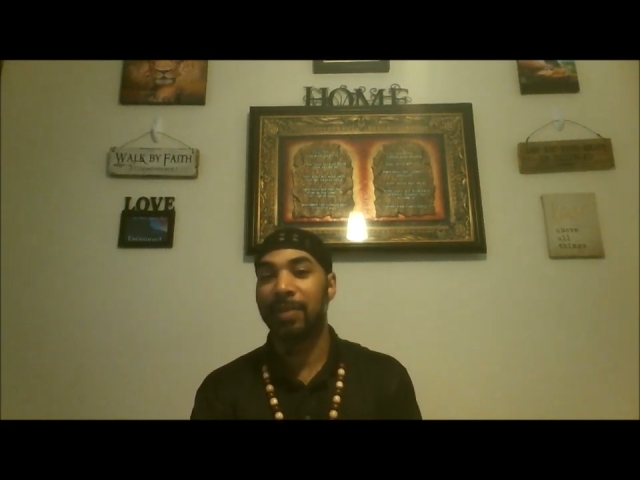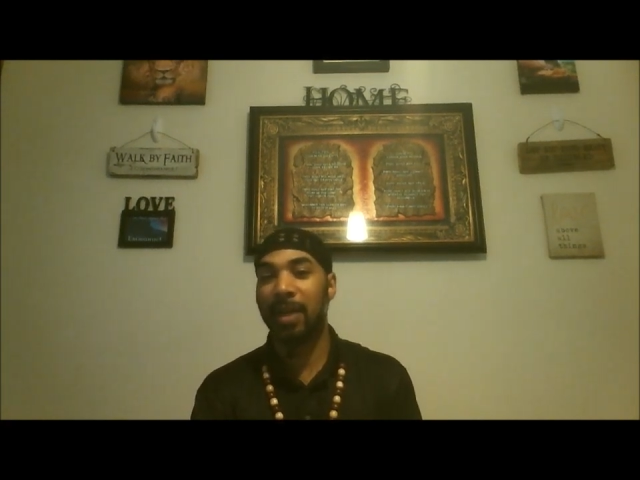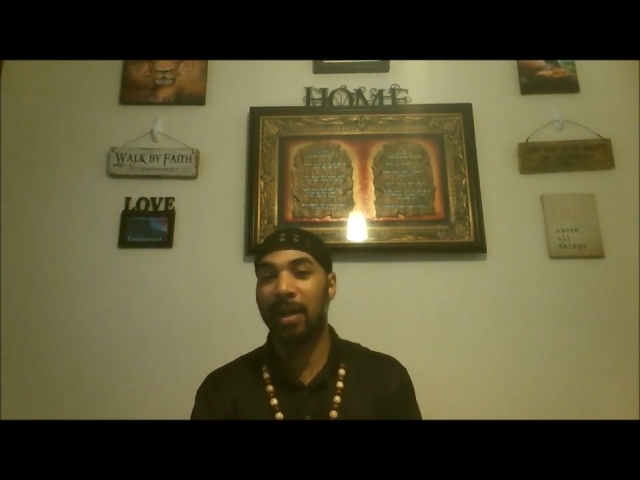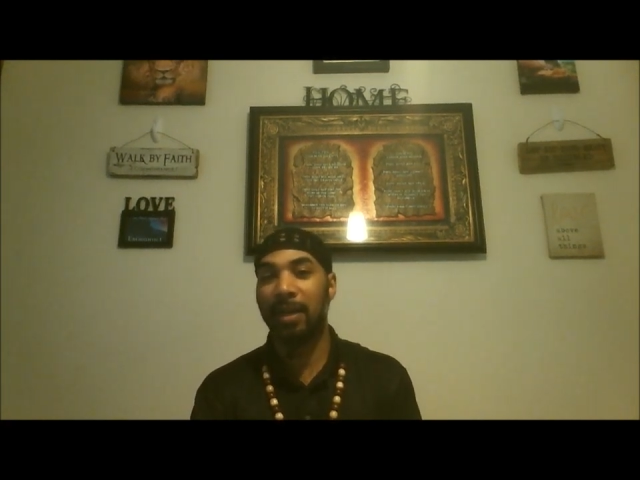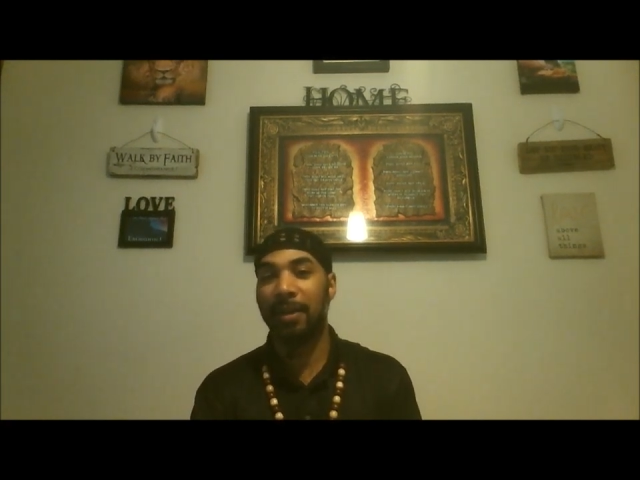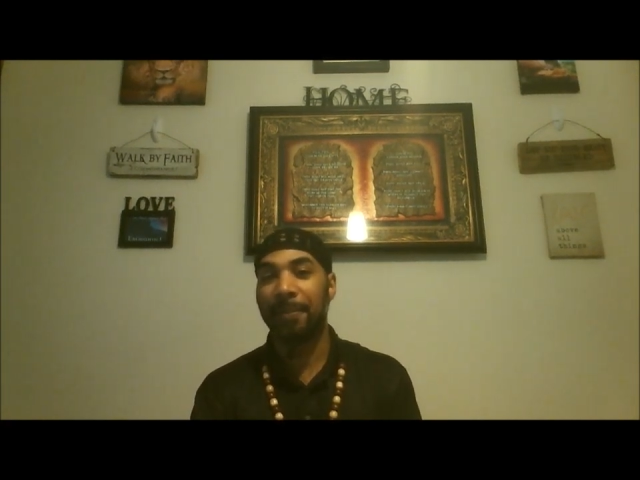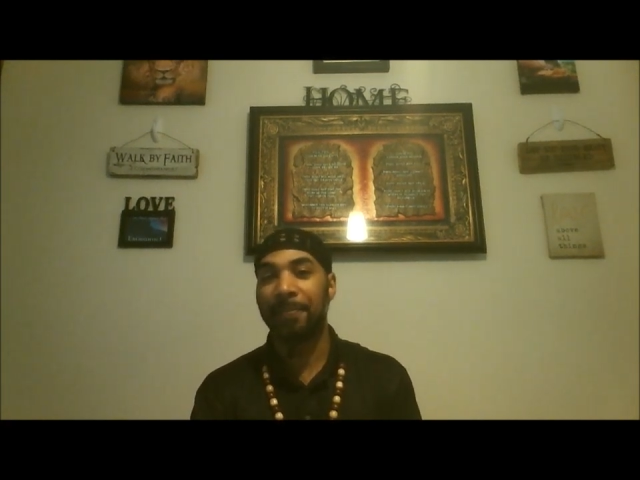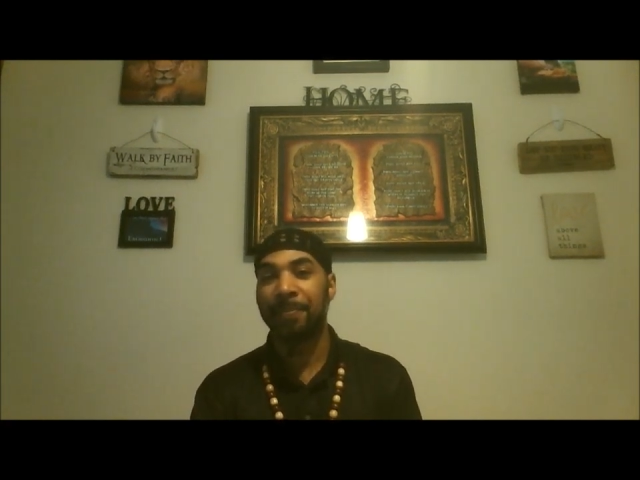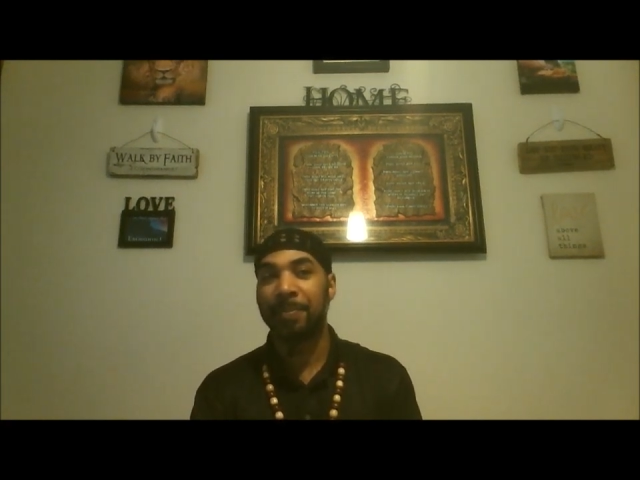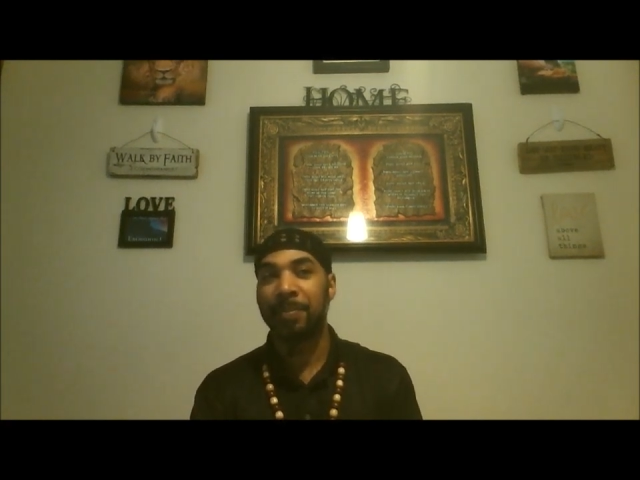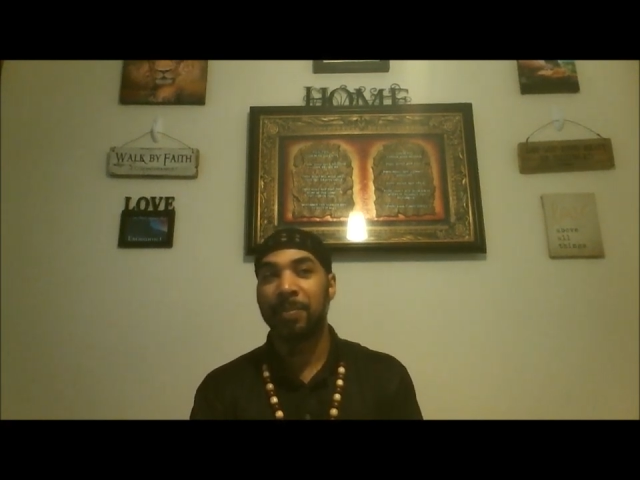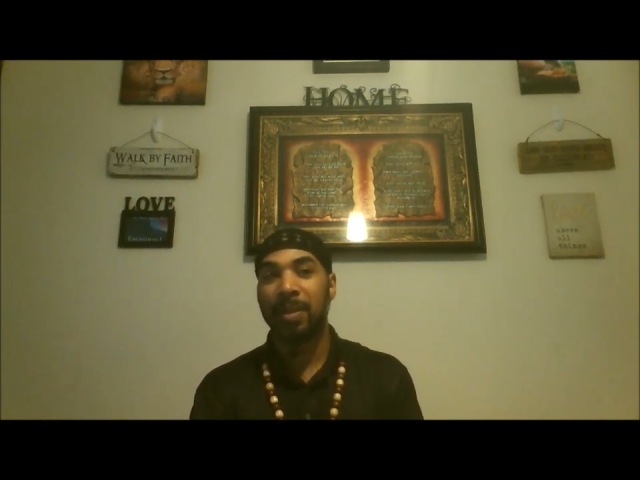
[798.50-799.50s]
Huh?
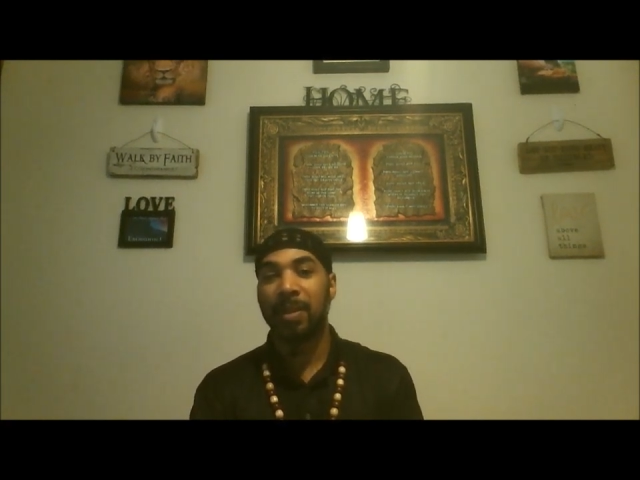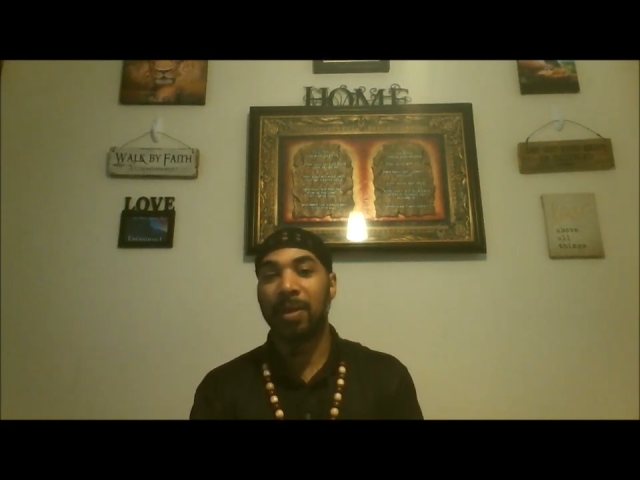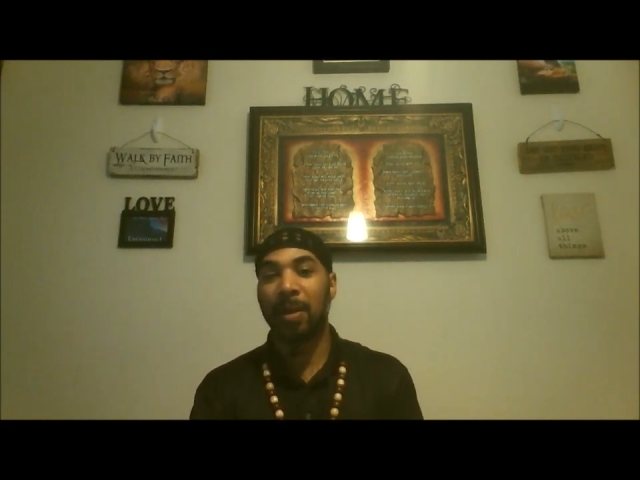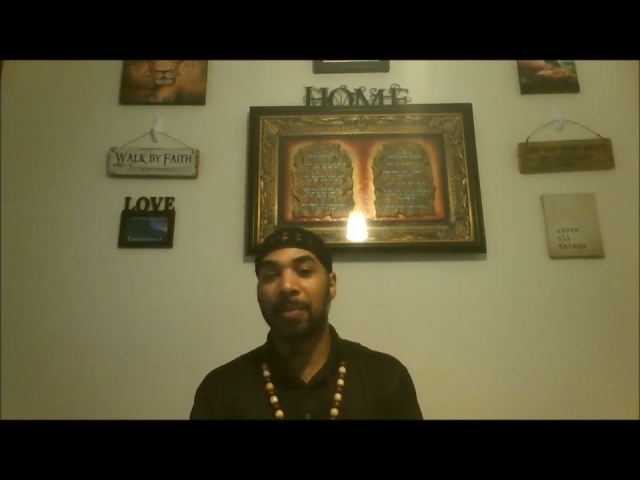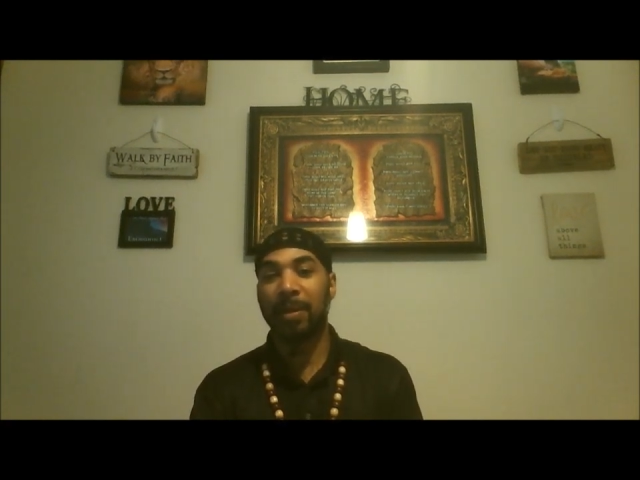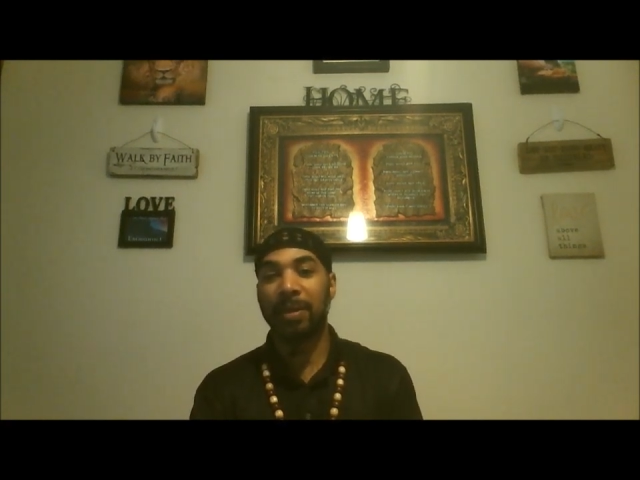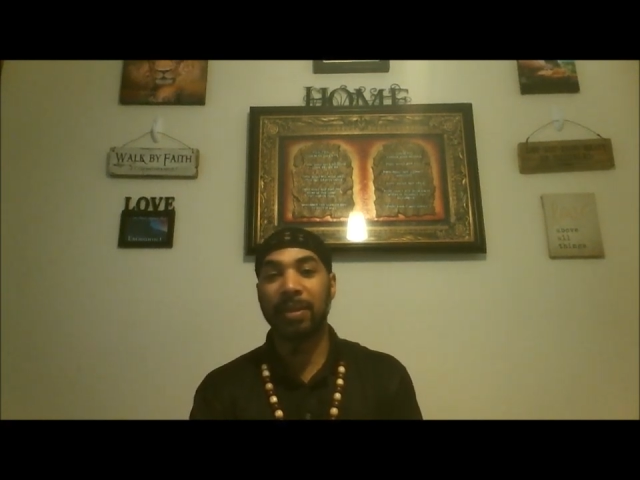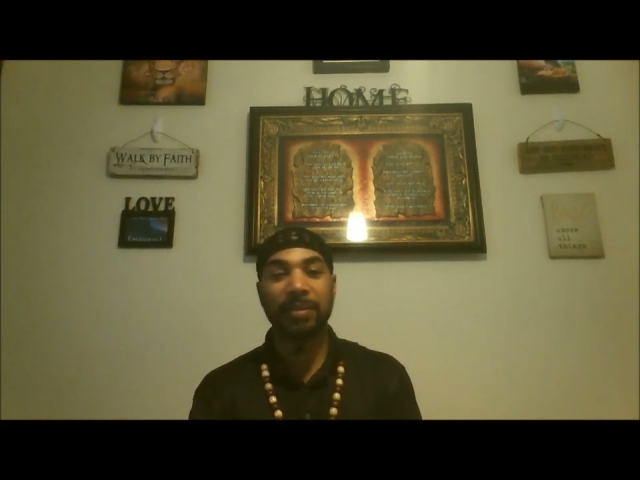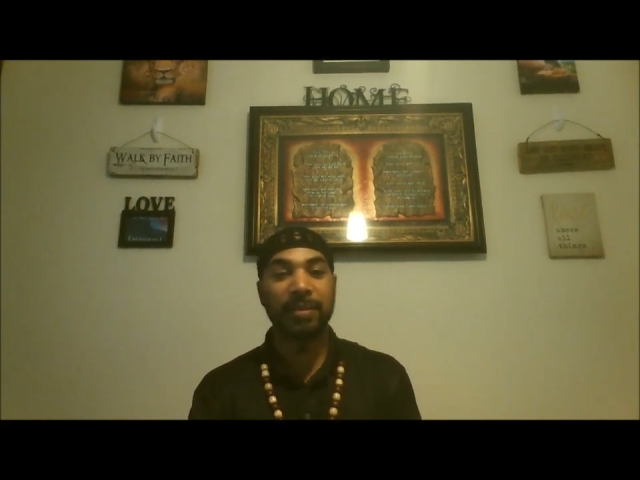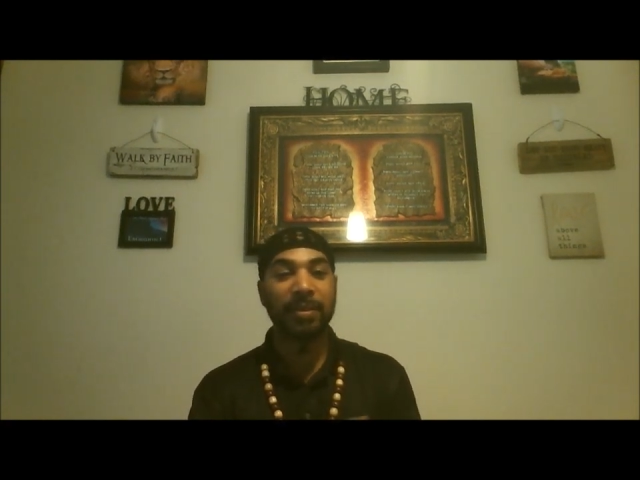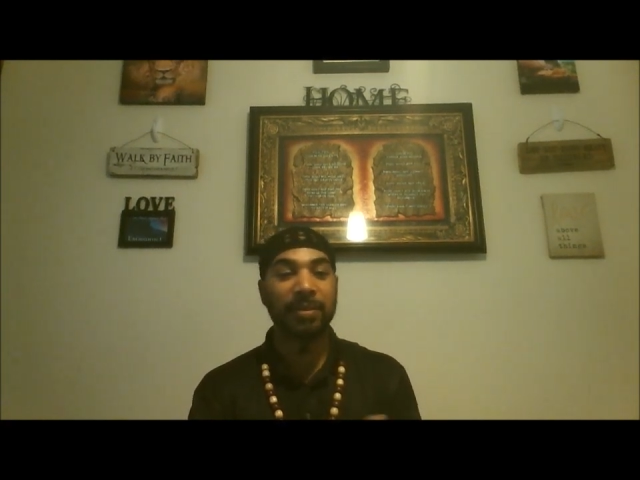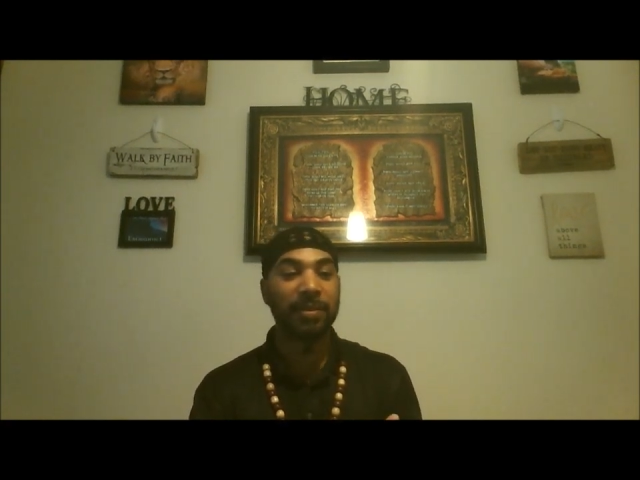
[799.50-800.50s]
Your brother or
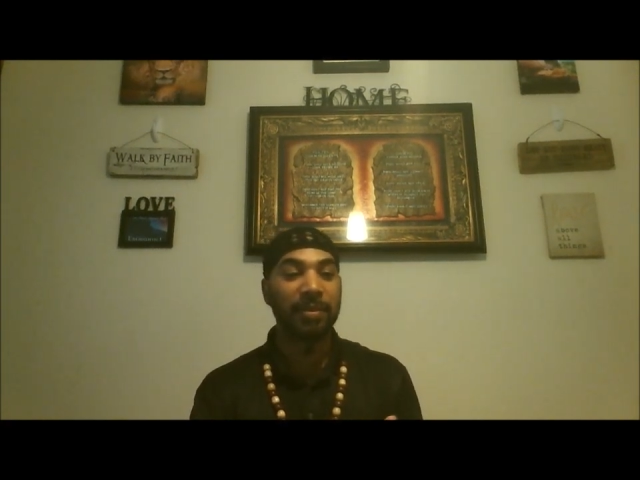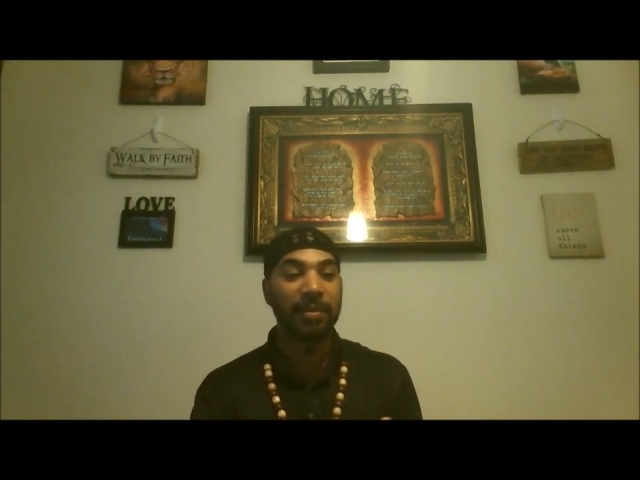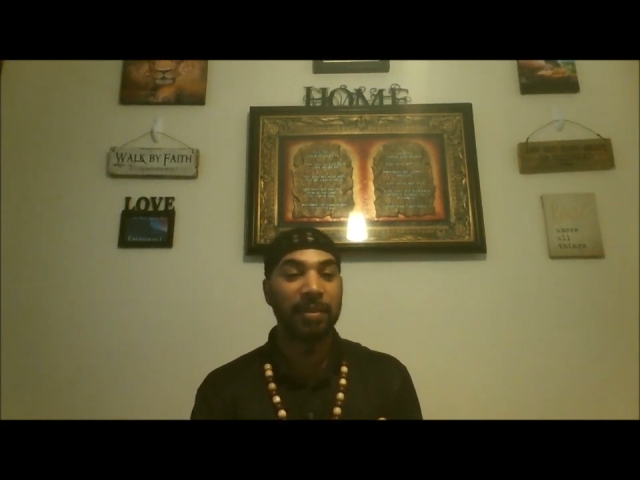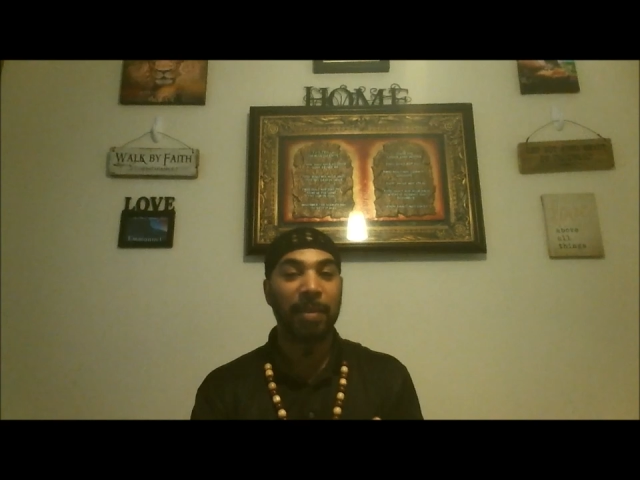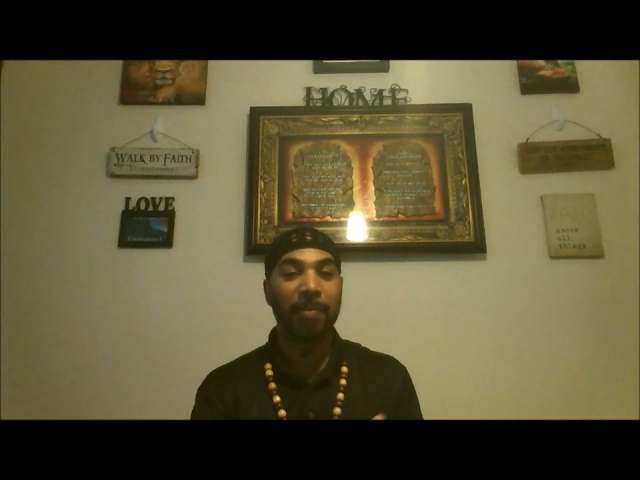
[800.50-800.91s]
sister